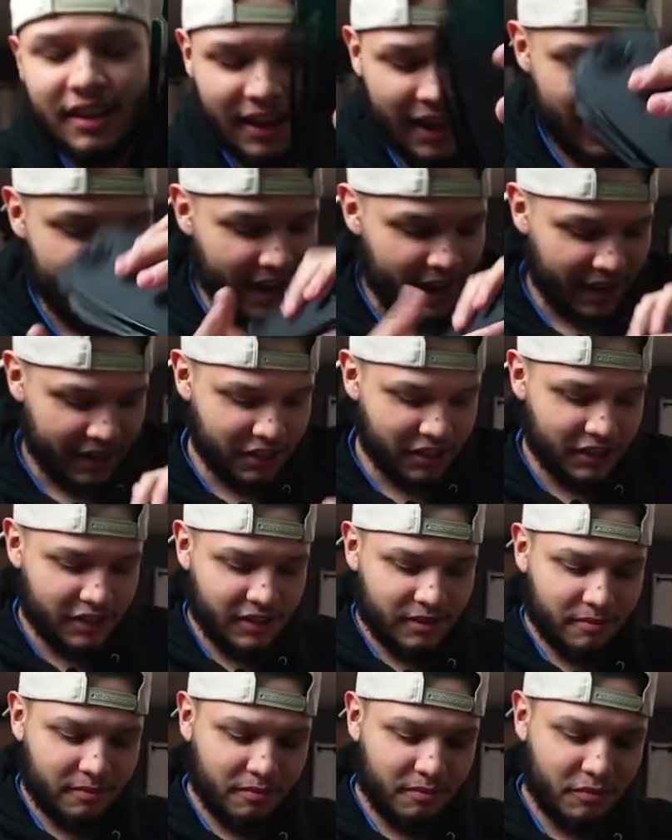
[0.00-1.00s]
and I can
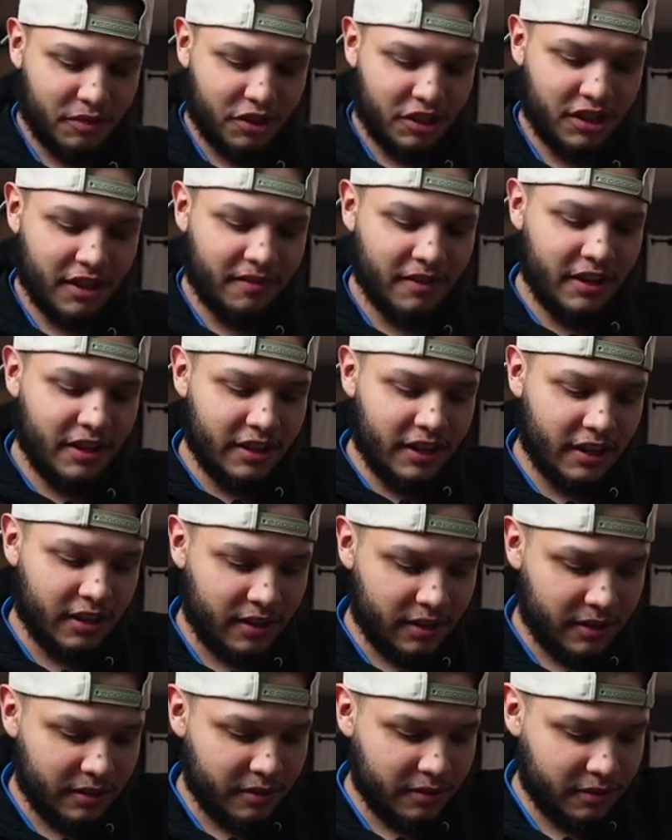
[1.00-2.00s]
just shove it in there,
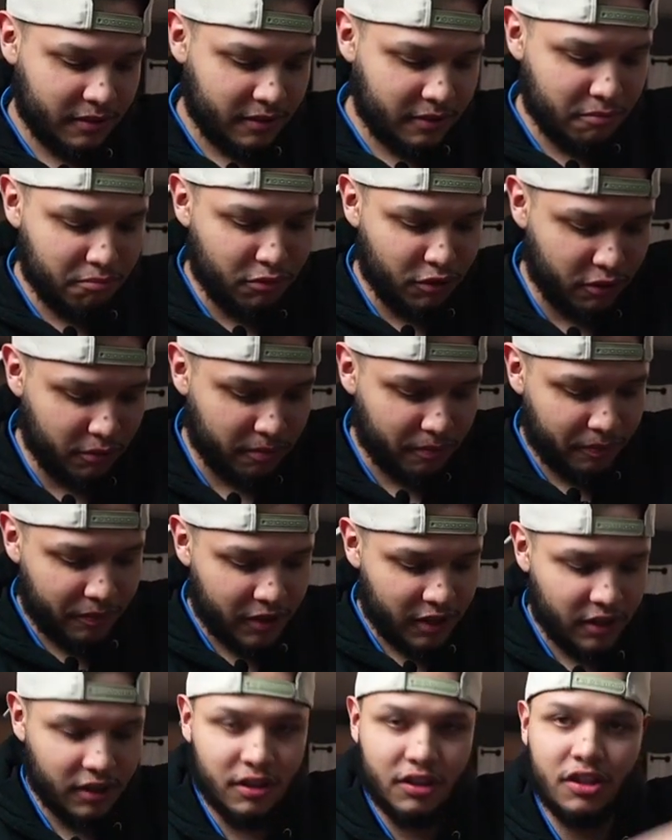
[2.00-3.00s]
boom.
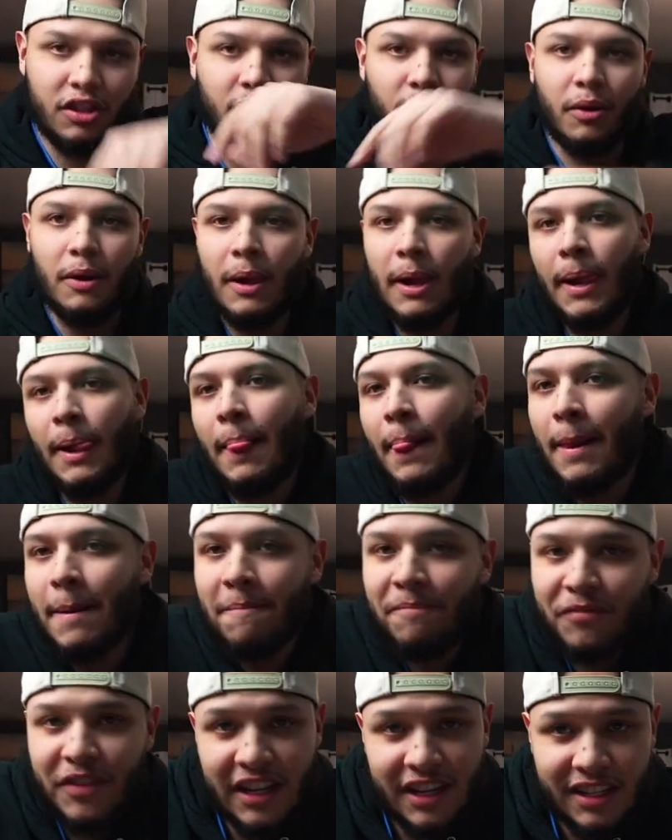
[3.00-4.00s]
So
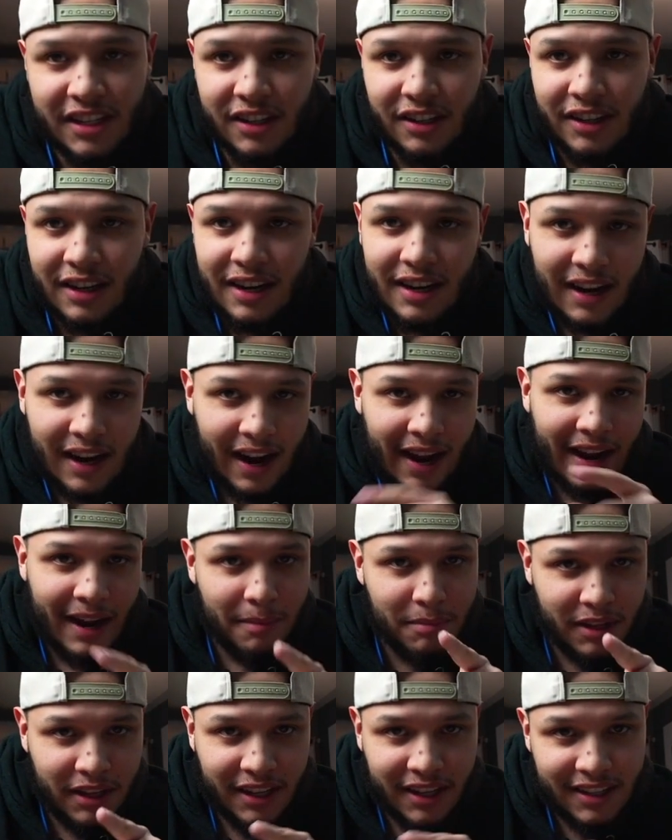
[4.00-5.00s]
this year, I
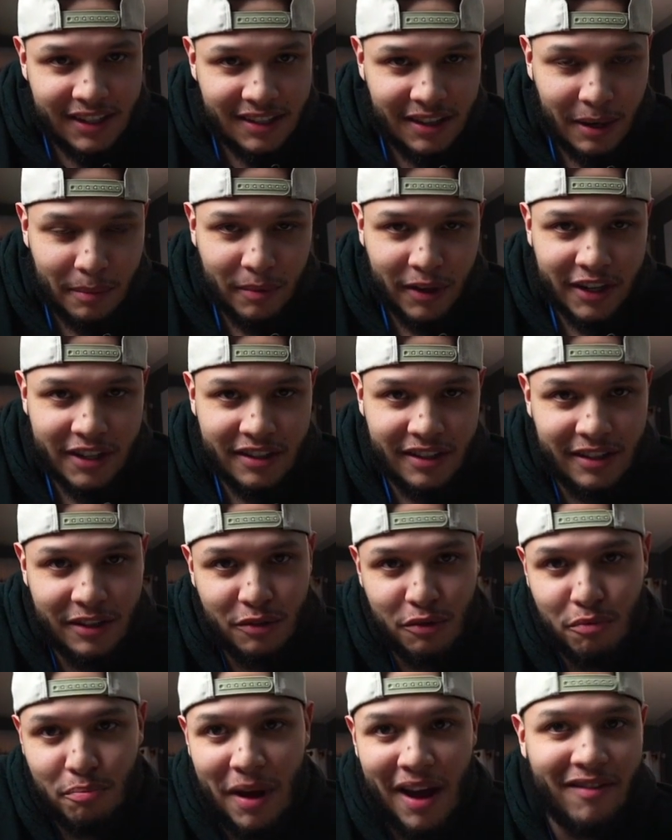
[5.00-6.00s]
am looking to upgrade to the
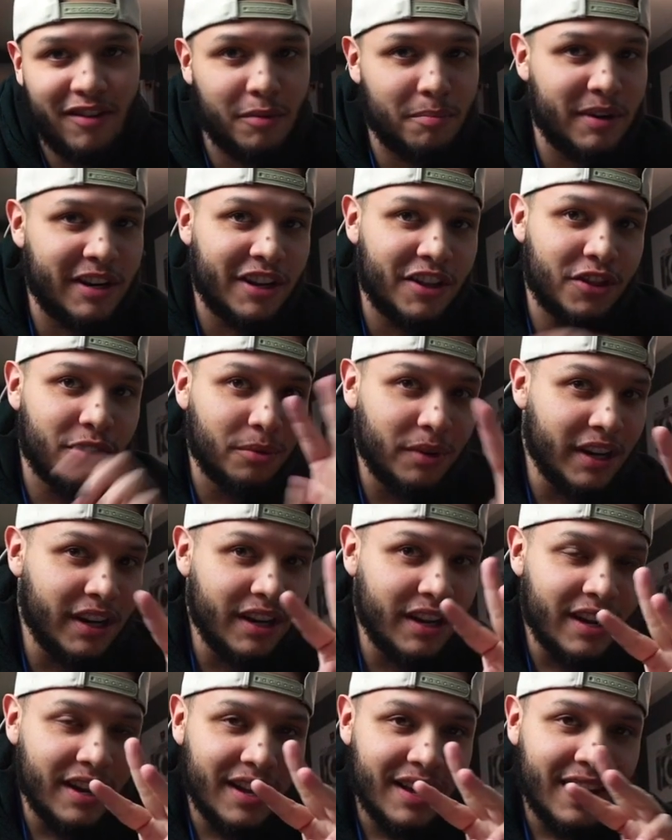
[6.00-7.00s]
new Mavic Mini
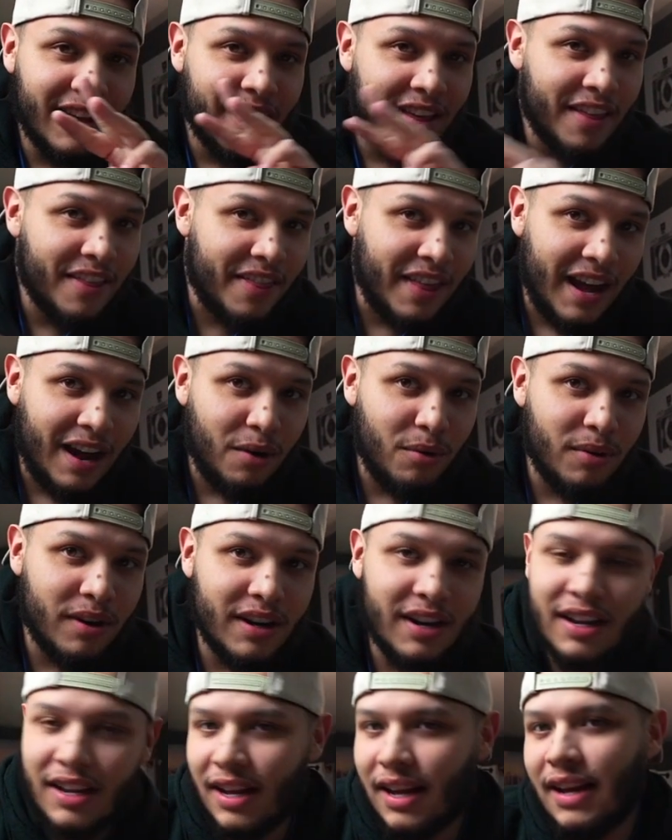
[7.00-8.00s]
3. That one
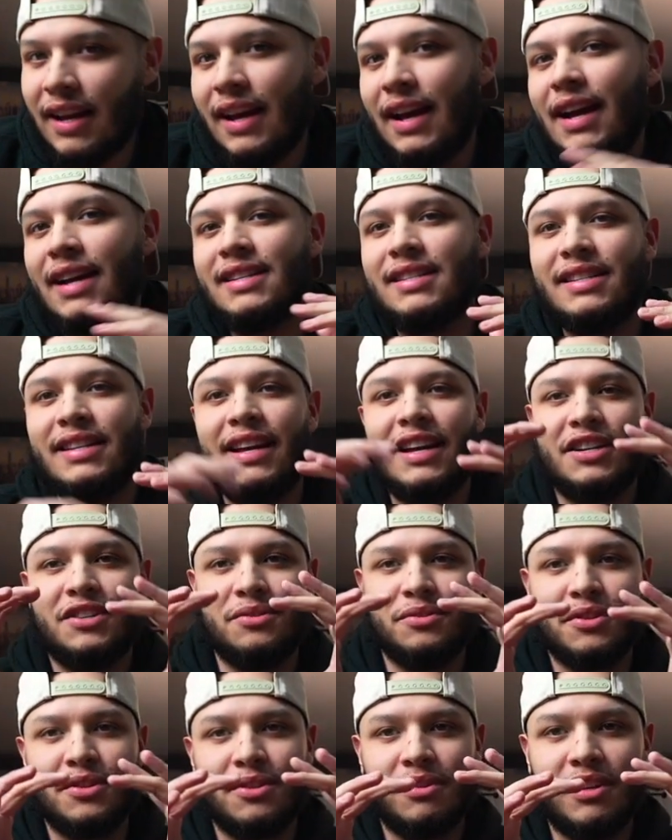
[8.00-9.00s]
has the
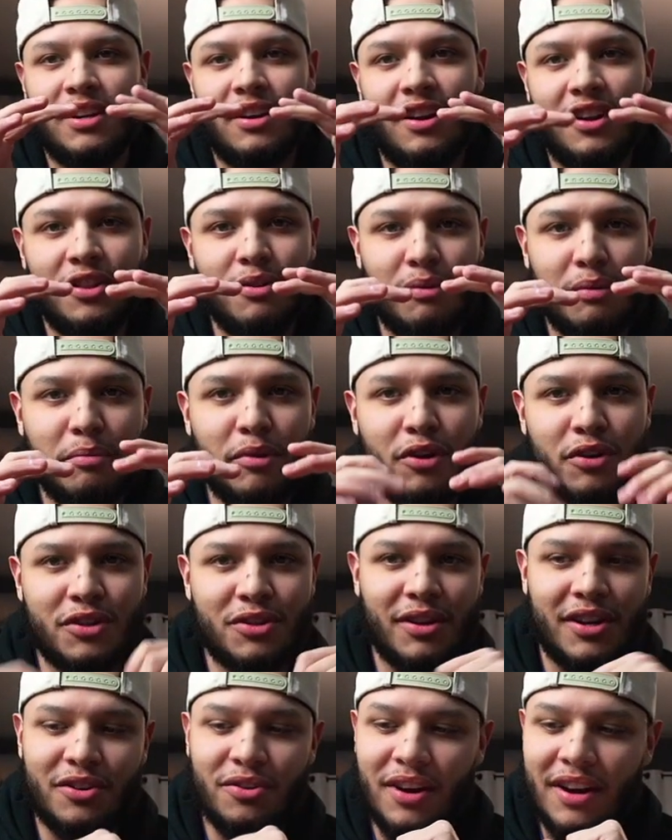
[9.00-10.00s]
actual screen on the remote,
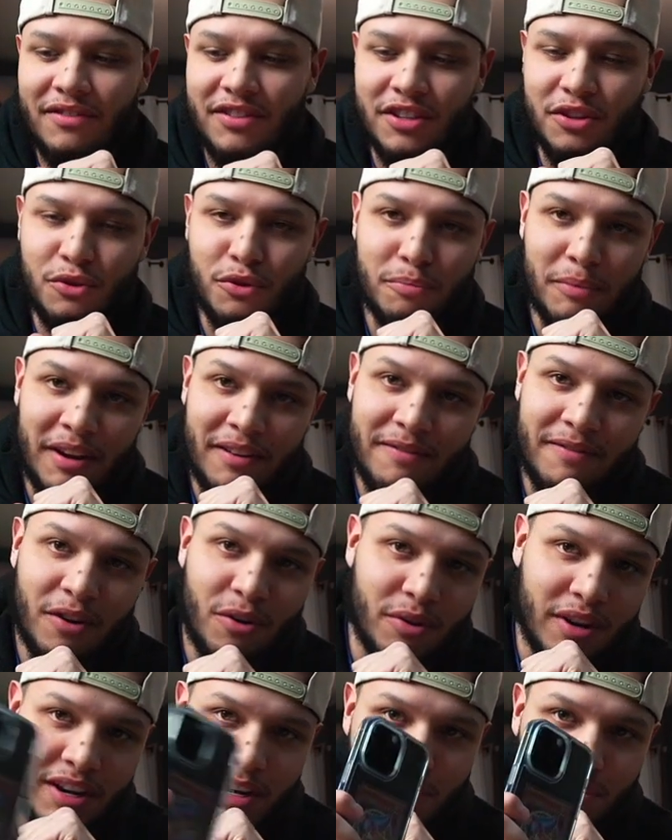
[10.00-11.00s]
so I don't have to use my
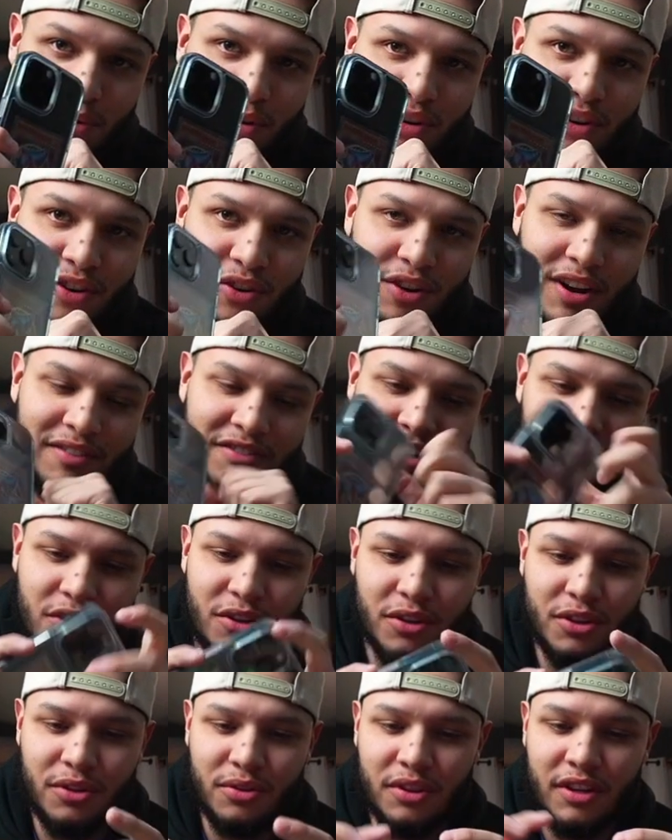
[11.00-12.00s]
phone anymore and don't have to
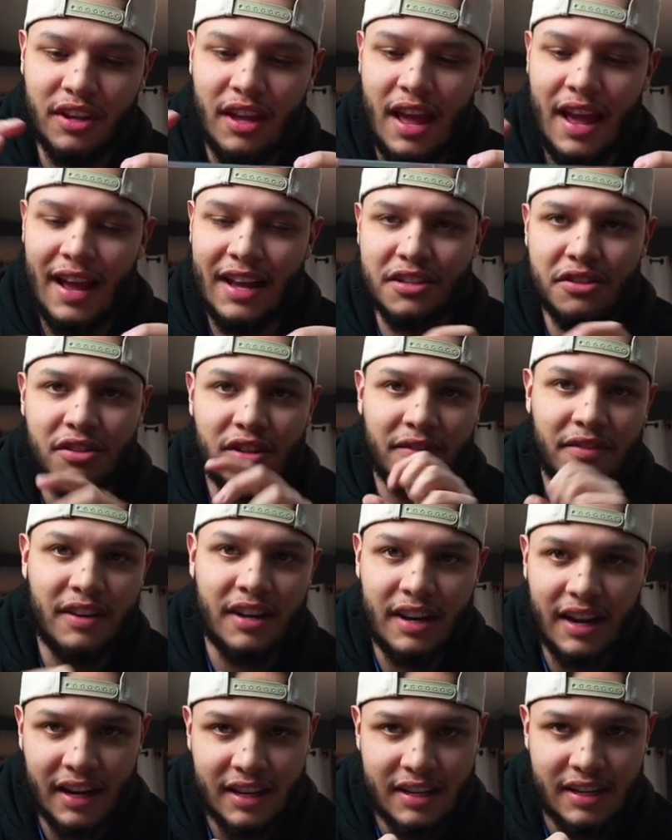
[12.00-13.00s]
go through the hassle of
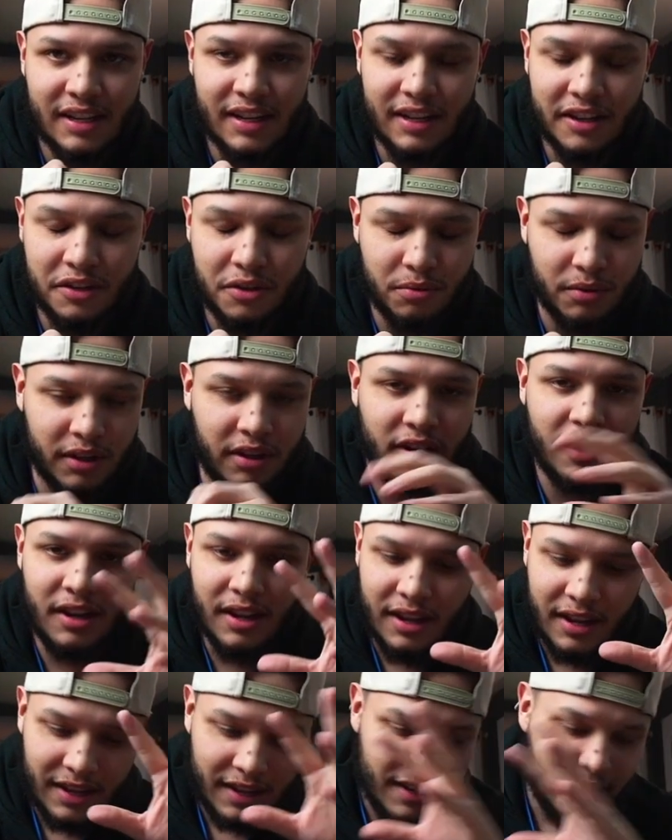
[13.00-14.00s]
connecting it and doing
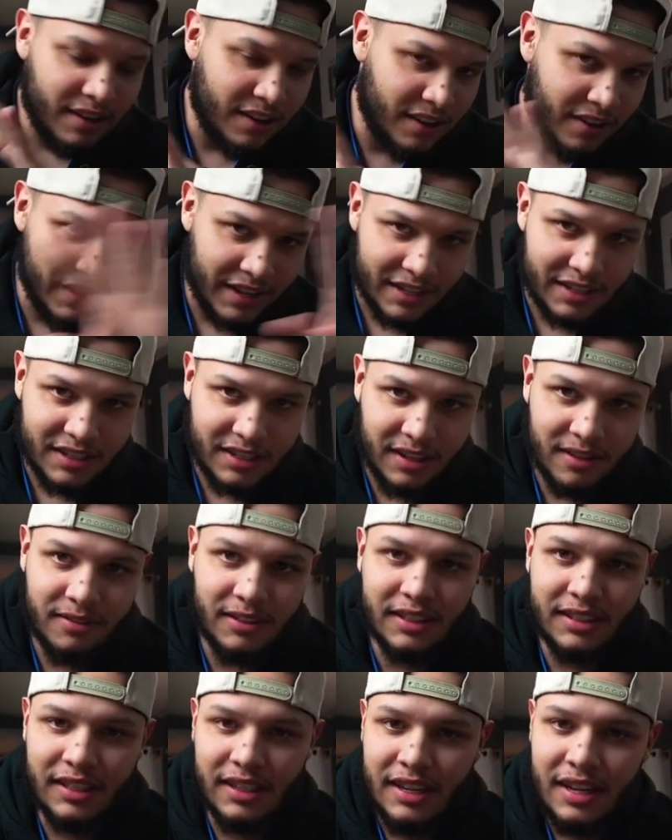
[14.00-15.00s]
all that stuff, which